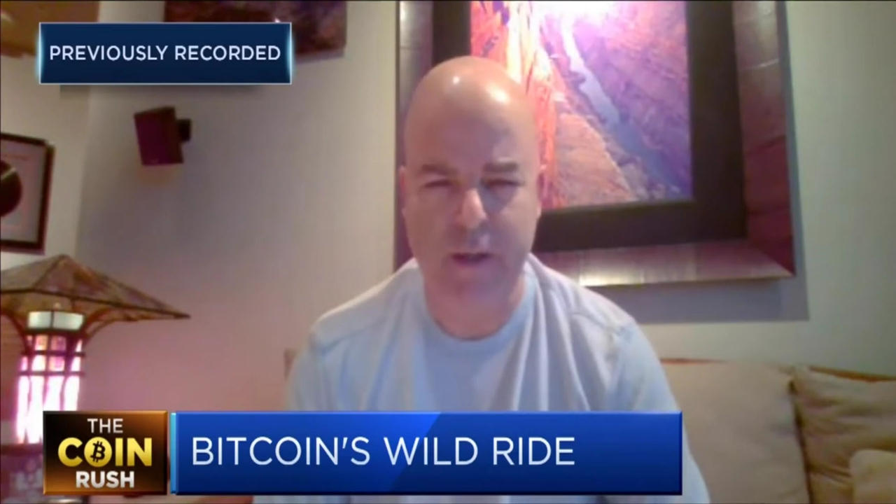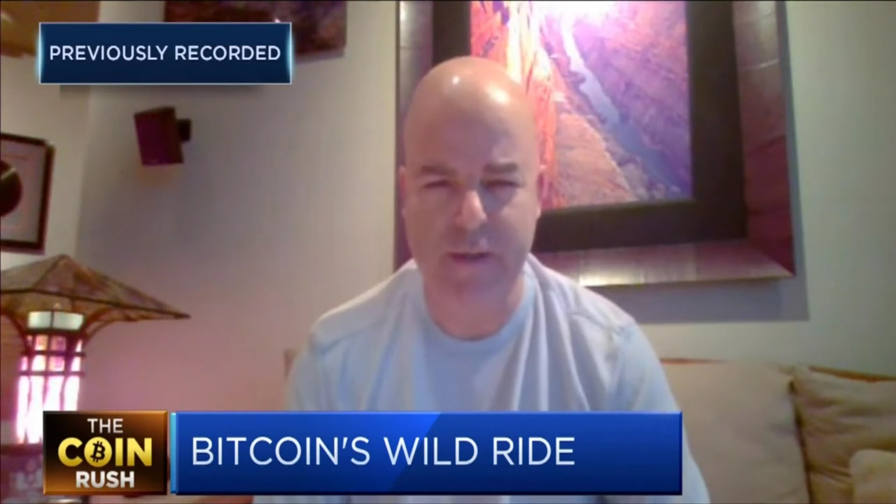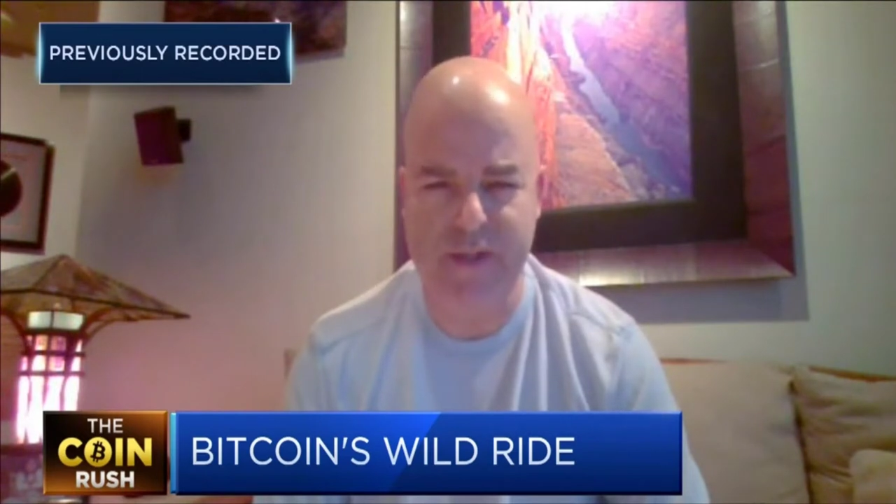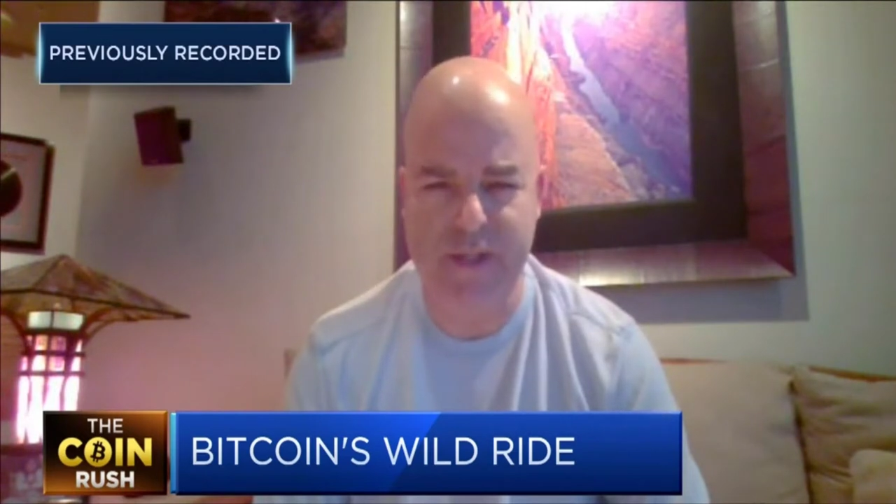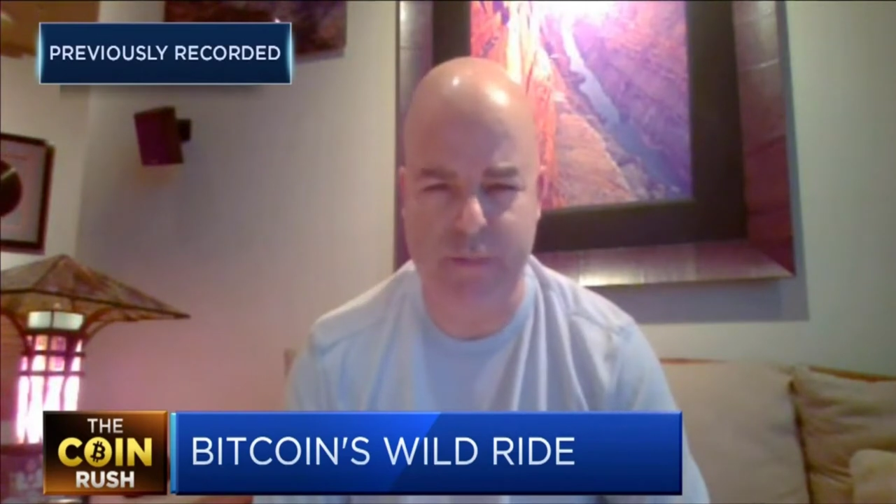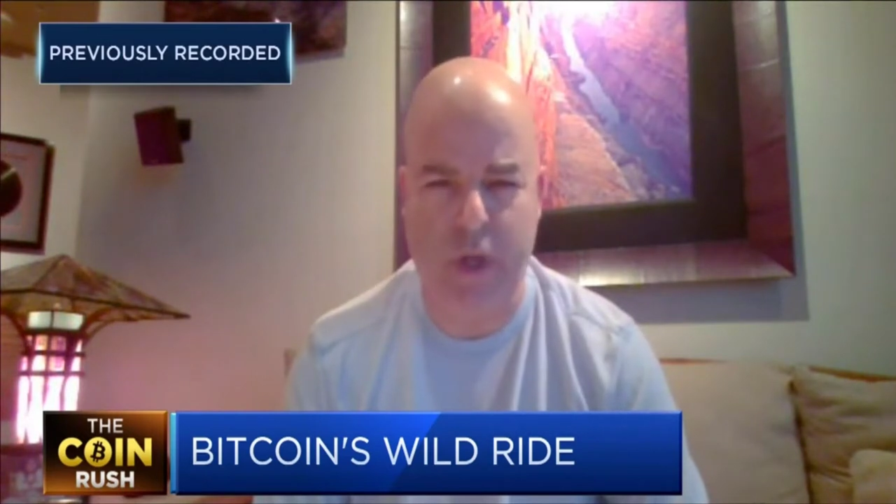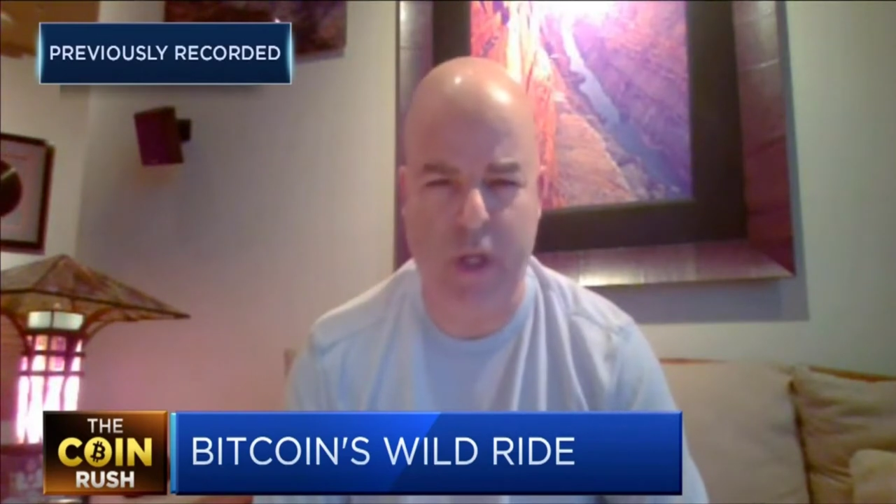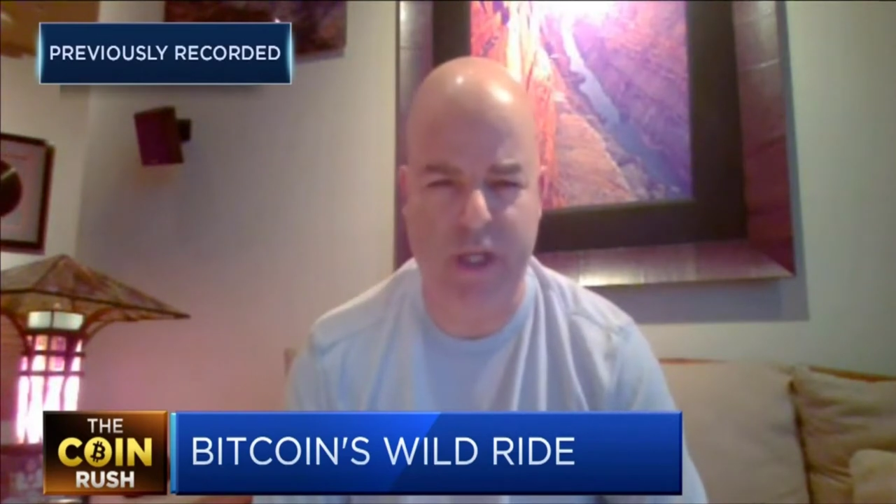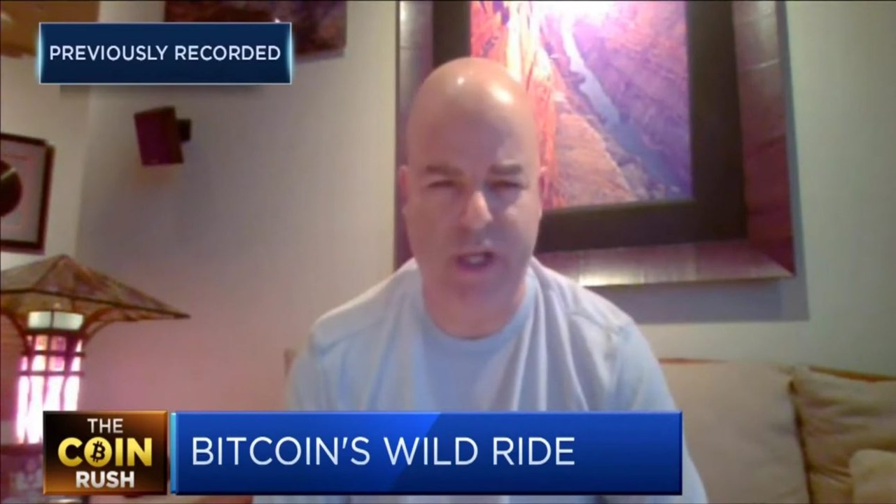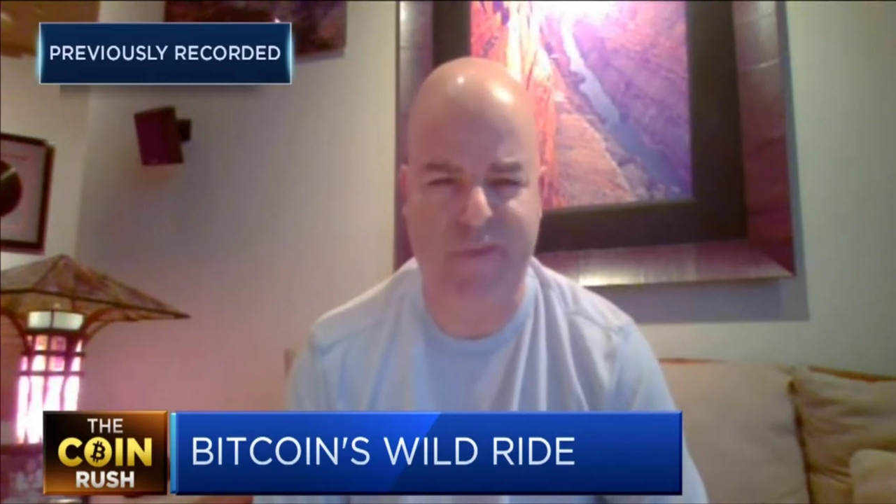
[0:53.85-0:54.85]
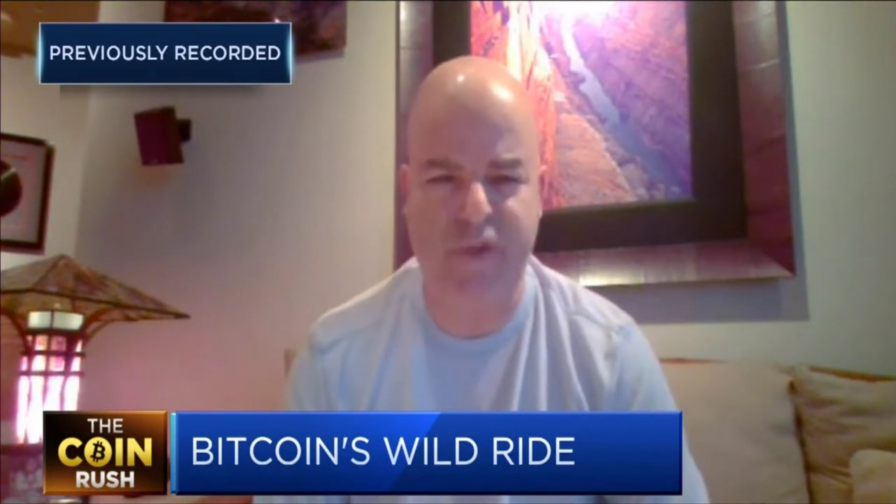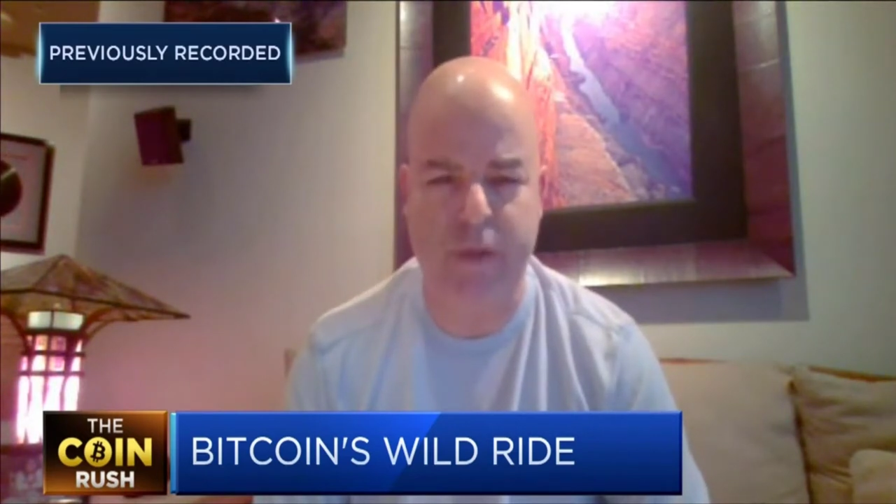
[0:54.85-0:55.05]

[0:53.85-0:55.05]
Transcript: small enough to